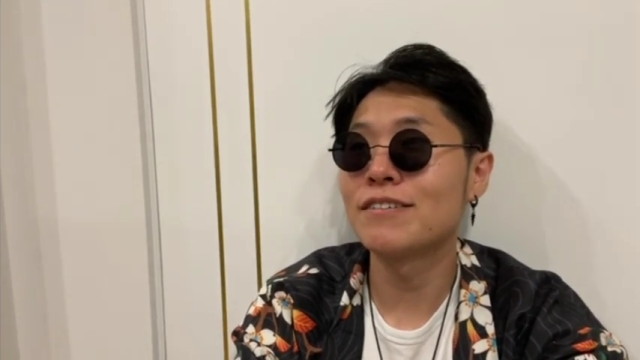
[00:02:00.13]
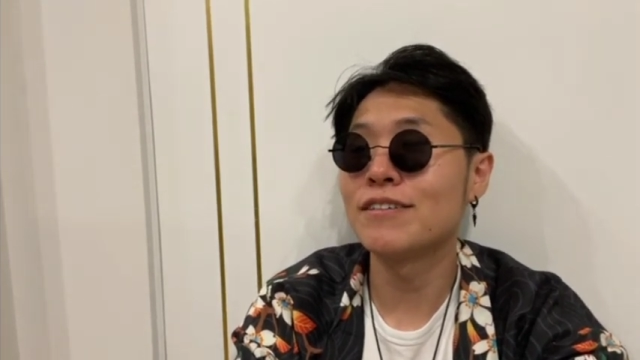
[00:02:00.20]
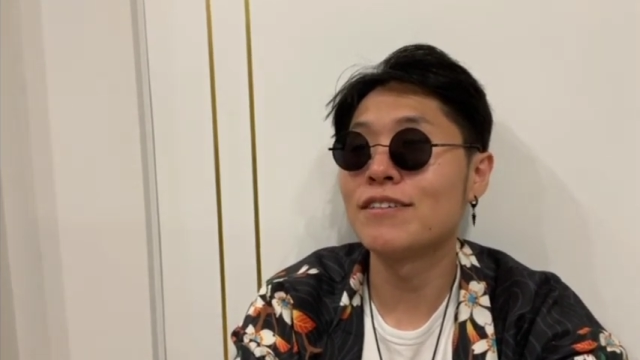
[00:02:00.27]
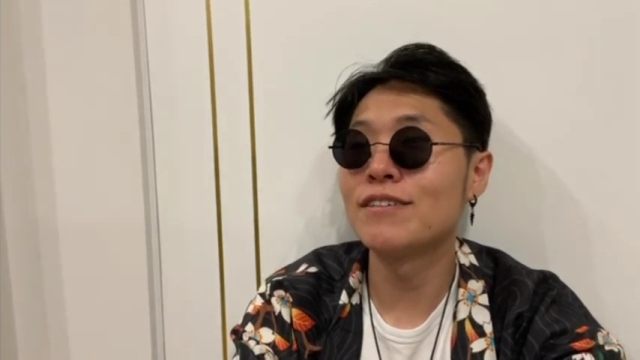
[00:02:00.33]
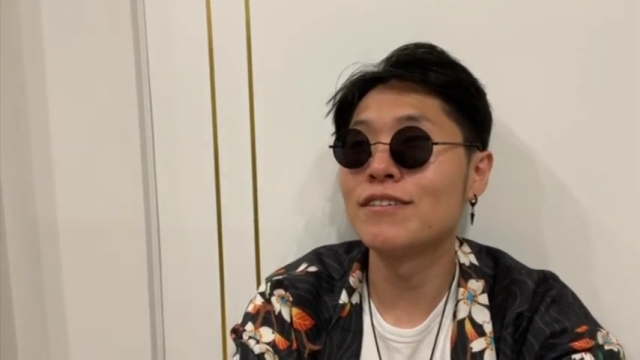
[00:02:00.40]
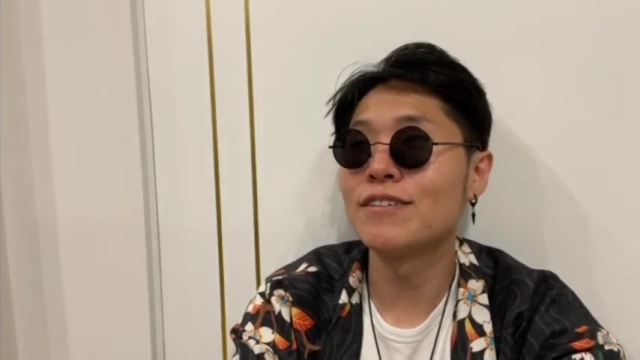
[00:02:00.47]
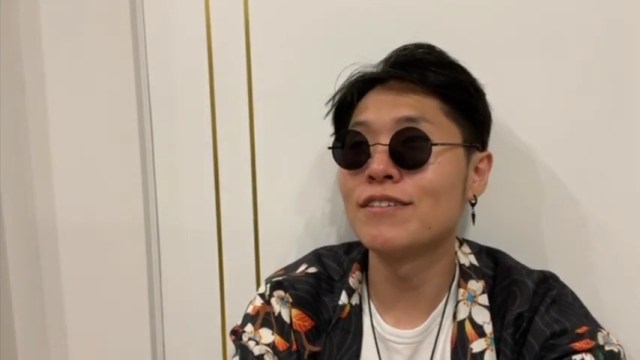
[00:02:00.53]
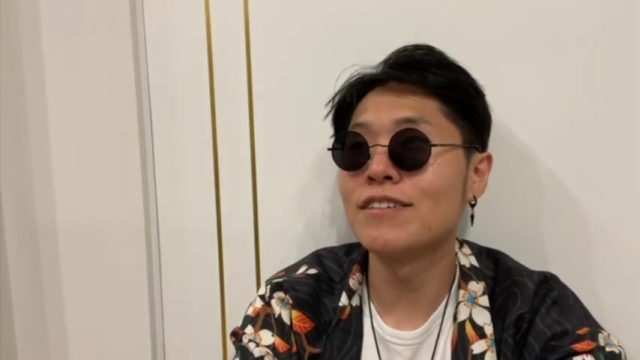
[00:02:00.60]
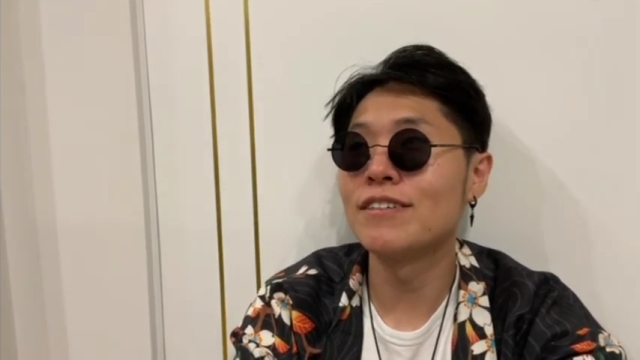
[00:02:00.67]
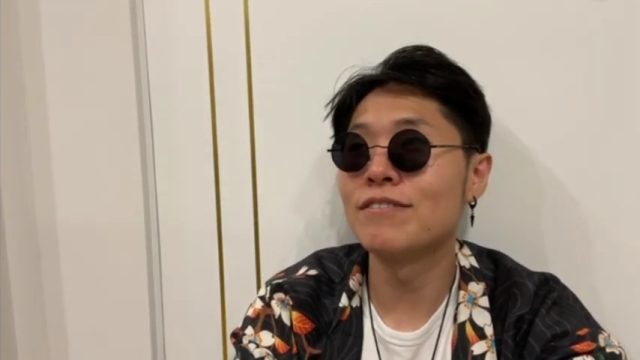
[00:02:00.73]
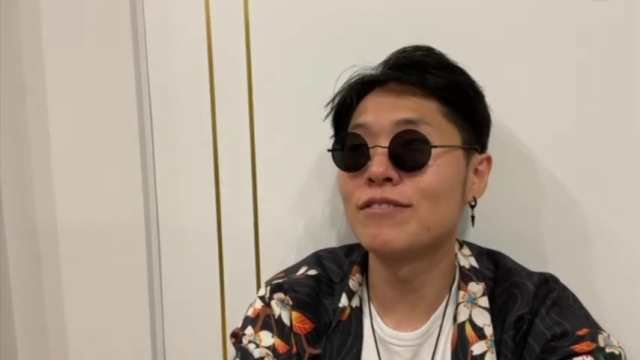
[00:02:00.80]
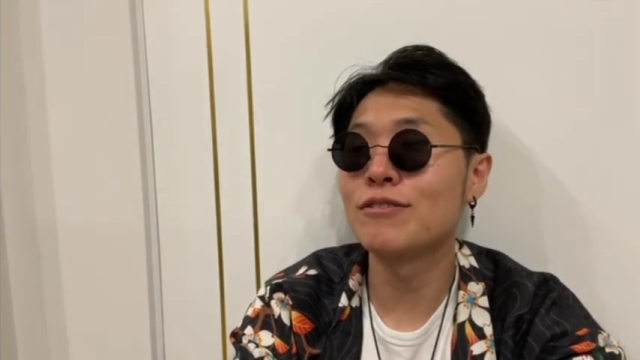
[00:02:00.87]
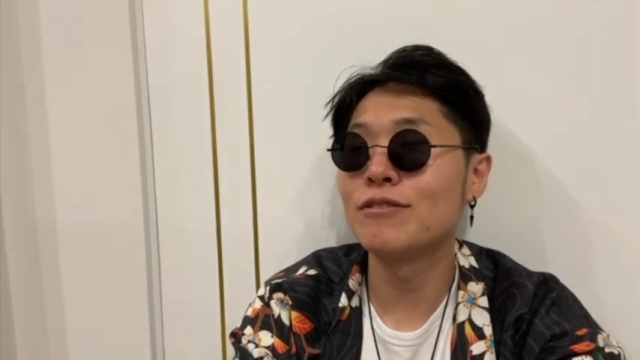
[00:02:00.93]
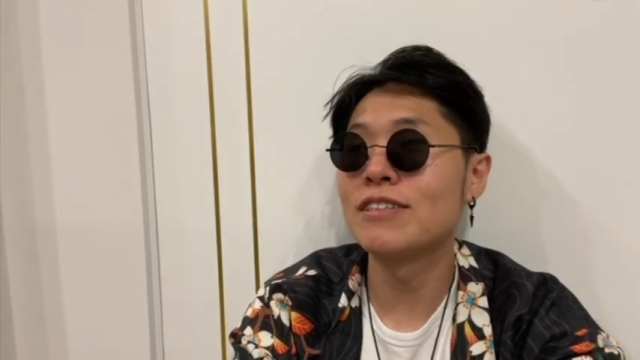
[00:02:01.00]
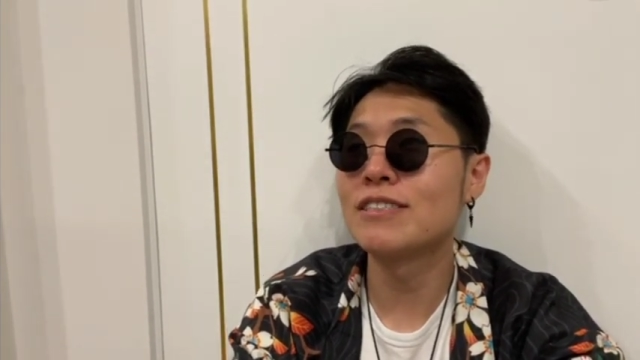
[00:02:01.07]
I don't know
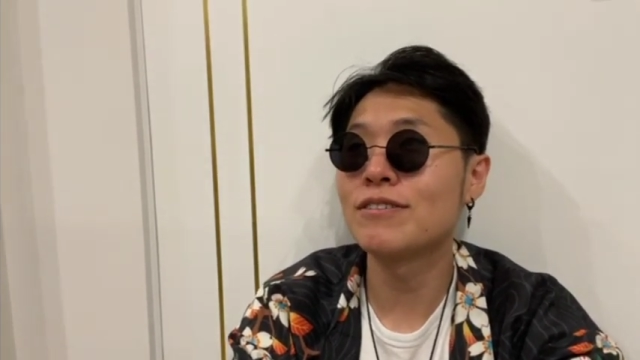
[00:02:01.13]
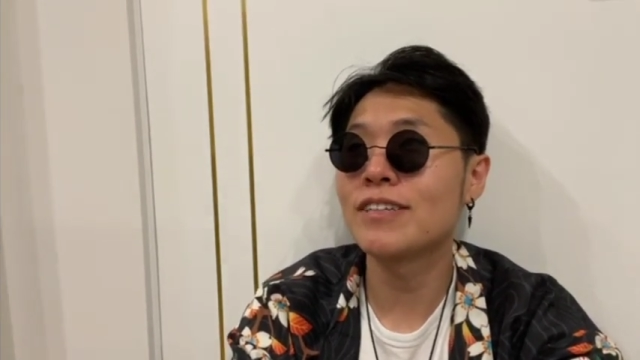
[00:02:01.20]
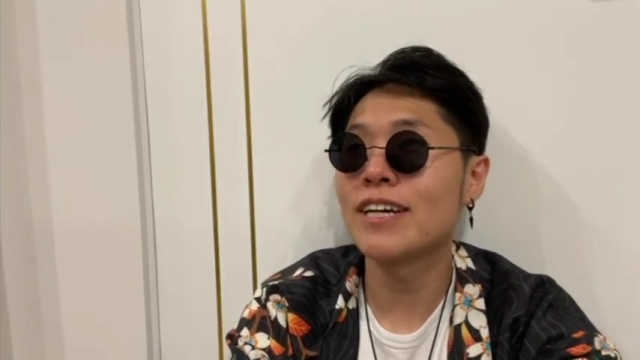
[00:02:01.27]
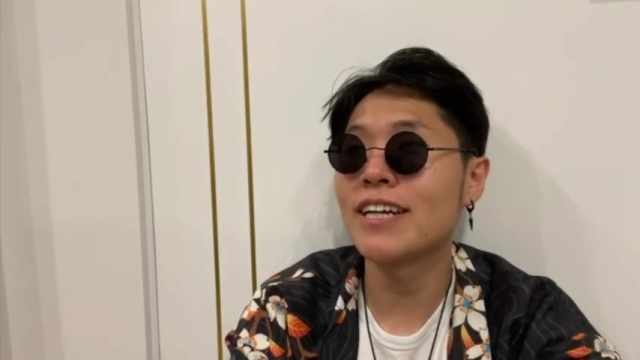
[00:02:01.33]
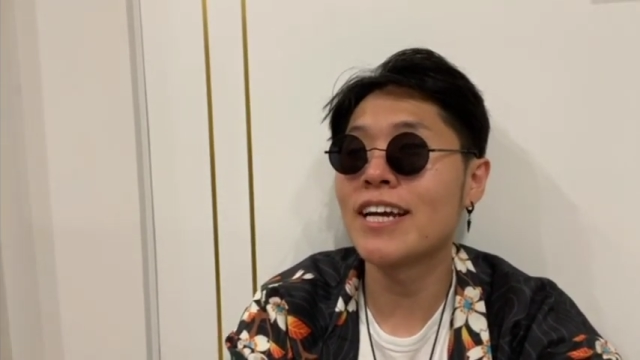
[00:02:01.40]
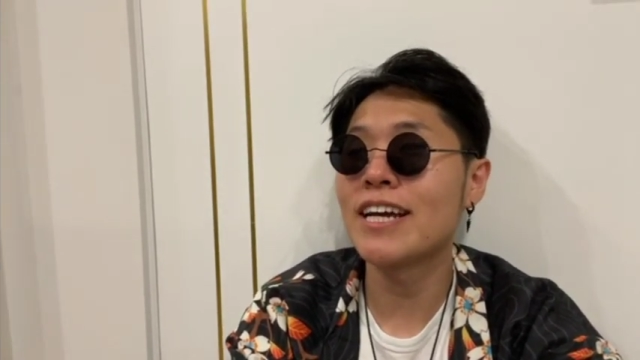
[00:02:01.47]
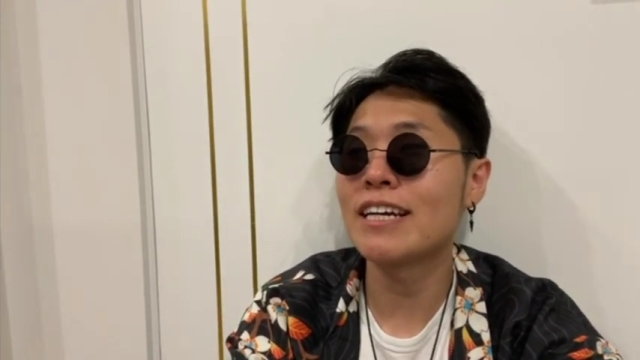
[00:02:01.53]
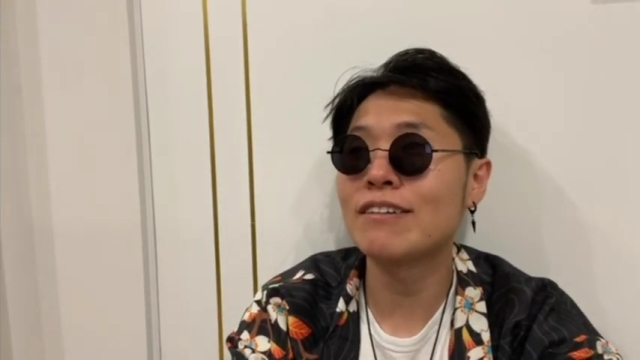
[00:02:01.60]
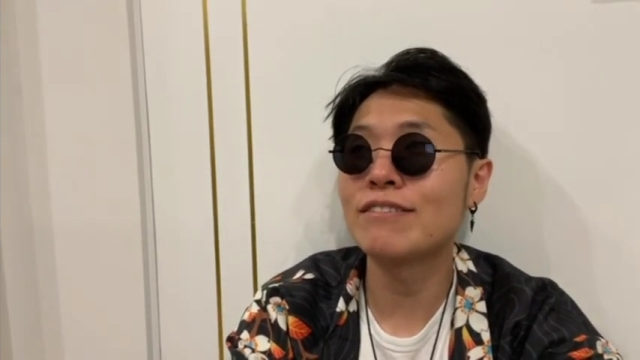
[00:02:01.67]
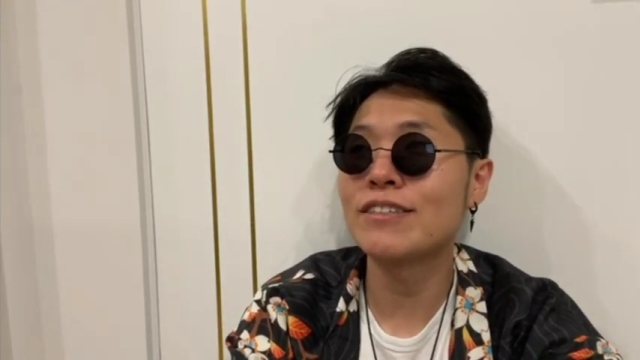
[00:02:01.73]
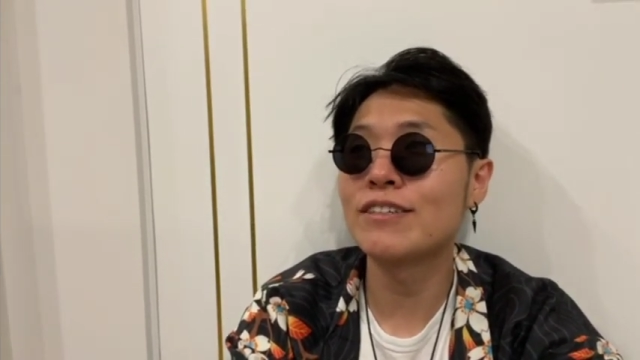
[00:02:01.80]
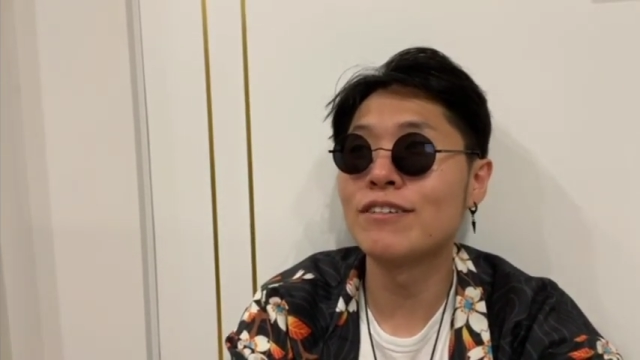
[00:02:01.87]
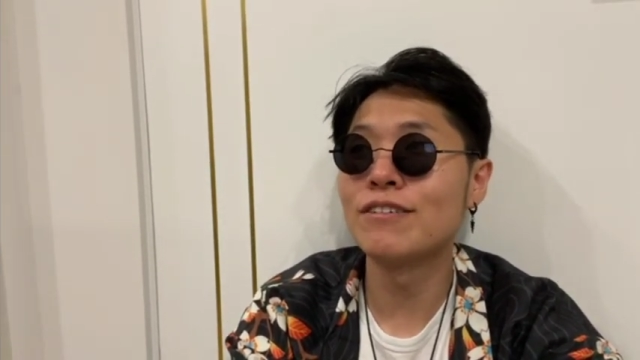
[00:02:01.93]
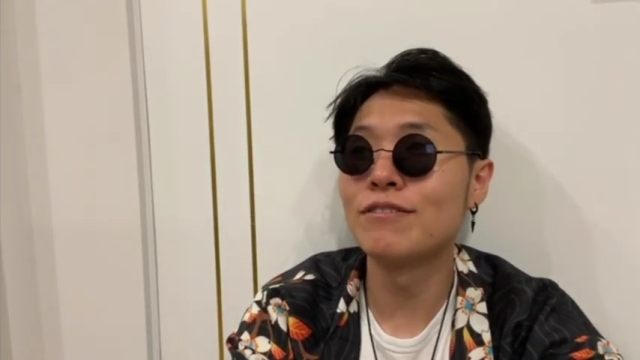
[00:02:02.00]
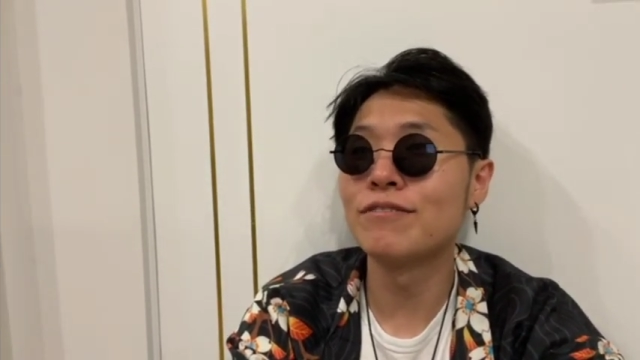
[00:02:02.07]
if Twitch will get
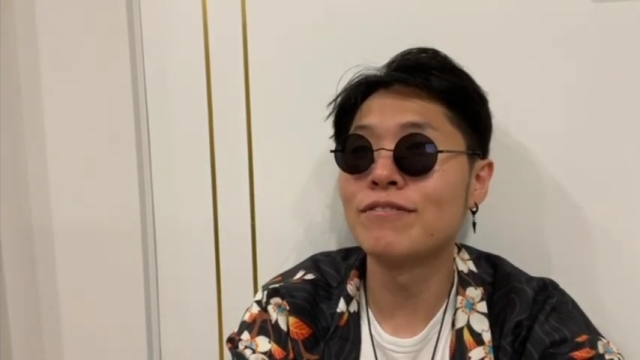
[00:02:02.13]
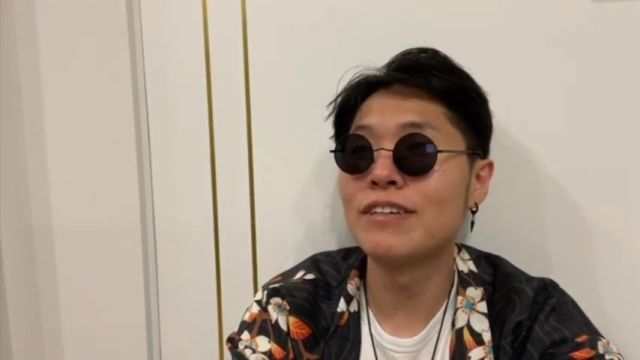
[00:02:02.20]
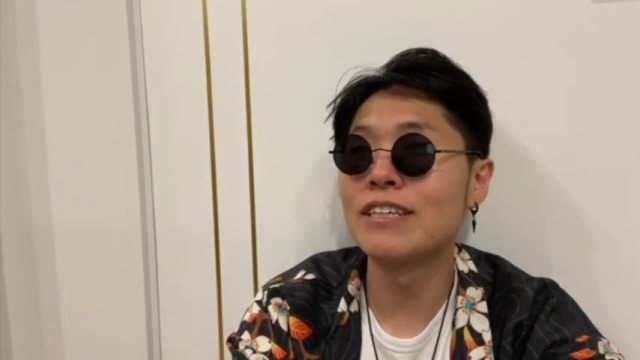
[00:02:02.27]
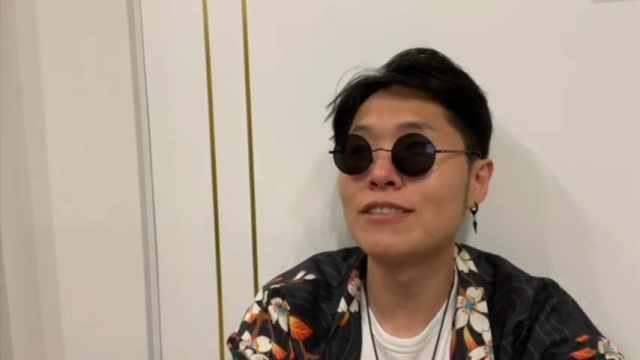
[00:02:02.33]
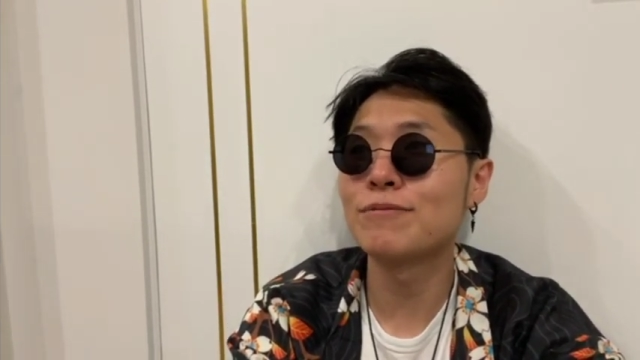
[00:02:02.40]
angry or if